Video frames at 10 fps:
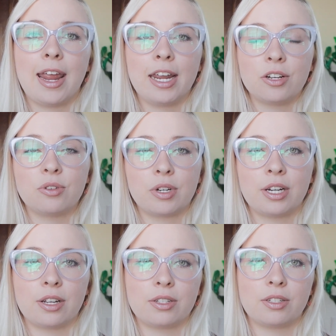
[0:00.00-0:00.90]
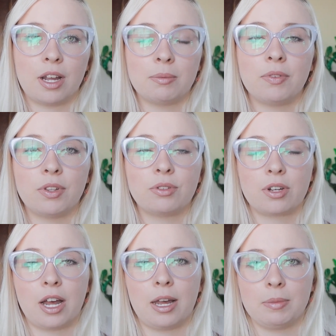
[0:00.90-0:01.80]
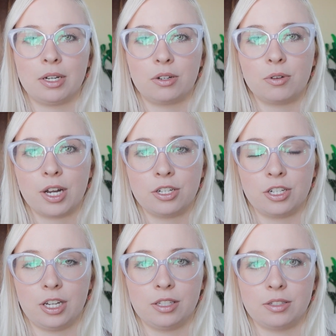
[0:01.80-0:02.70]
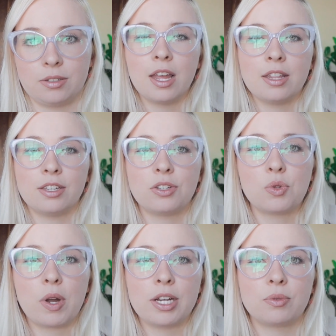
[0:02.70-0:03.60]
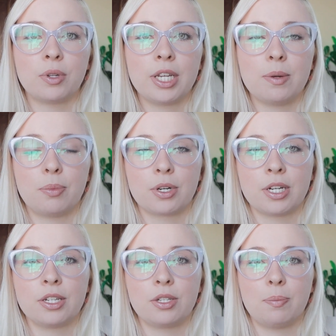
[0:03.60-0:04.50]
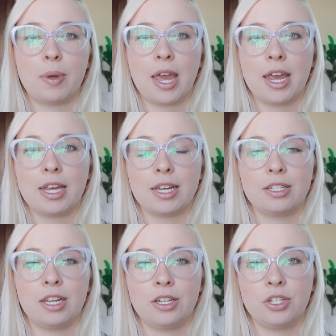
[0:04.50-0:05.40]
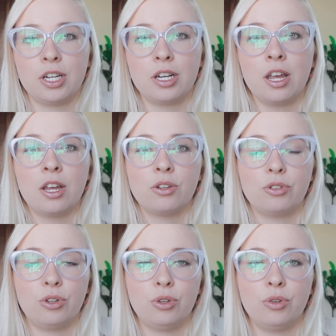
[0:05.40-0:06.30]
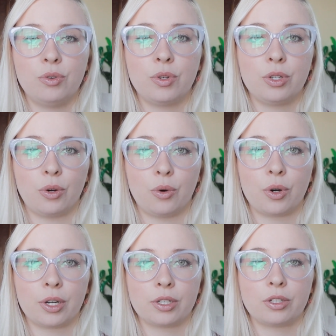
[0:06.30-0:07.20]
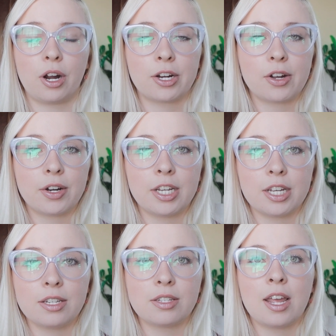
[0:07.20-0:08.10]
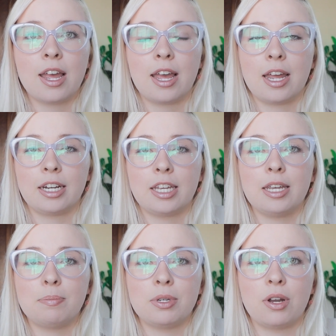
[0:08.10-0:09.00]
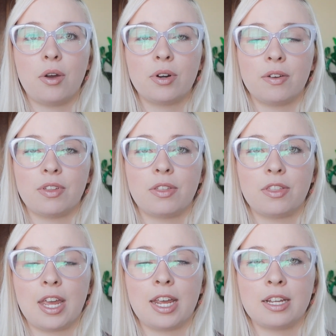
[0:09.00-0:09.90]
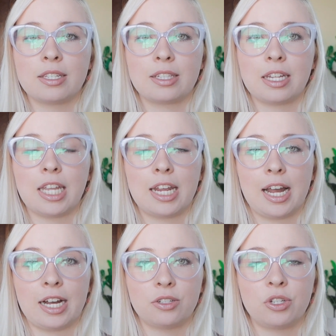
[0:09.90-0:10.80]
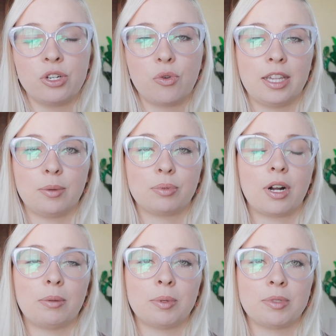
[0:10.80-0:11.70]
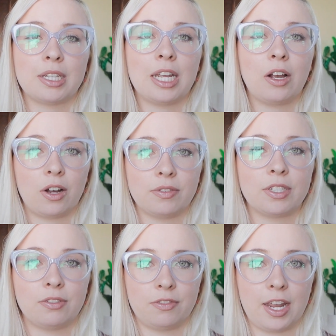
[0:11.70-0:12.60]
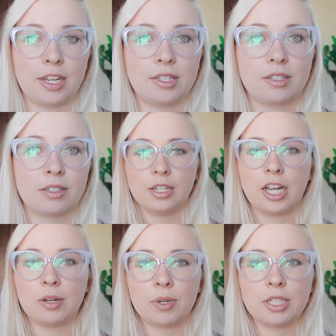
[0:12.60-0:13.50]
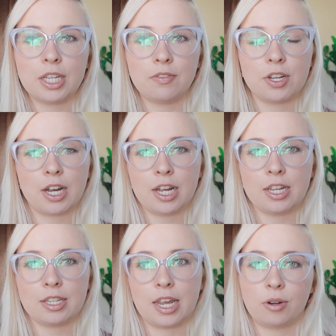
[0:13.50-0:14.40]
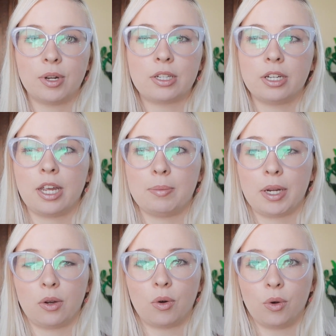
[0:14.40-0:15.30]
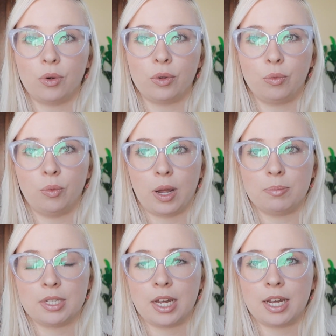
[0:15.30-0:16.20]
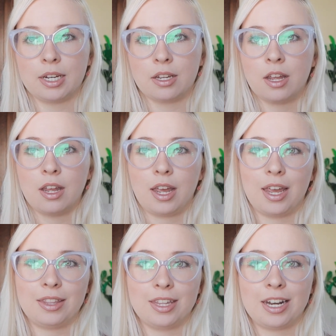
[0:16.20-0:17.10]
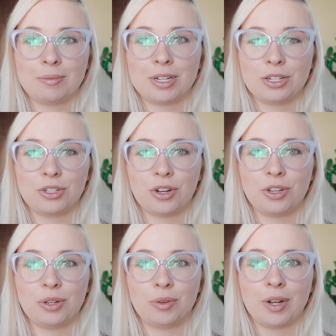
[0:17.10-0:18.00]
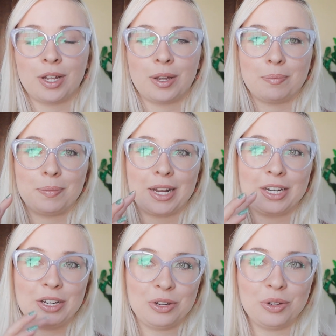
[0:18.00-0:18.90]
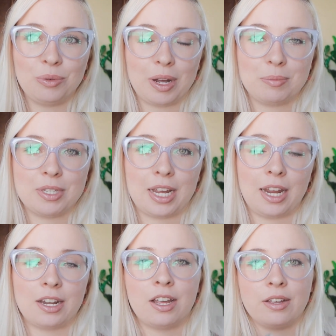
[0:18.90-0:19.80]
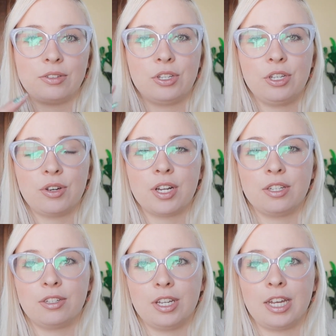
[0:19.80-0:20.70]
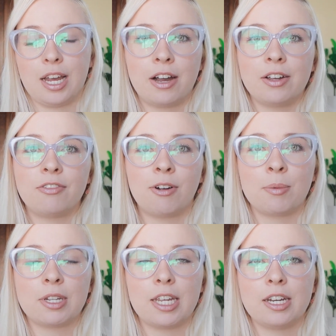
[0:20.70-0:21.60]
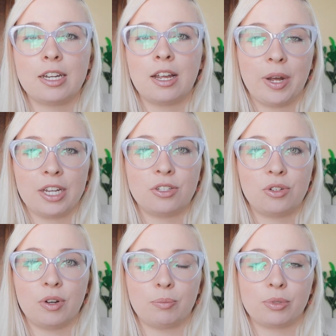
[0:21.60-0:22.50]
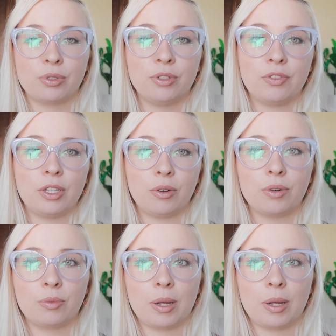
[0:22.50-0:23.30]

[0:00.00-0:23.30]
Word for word: answering some of those common questions. This is why it's really important to pay attention to your target audience and keep note of the things that they ask you and the problems that they often face. Now, I want to give you guys a quick look at my old website, and then I'm gonna show you my new website so you can see how I formulated ways to improve the old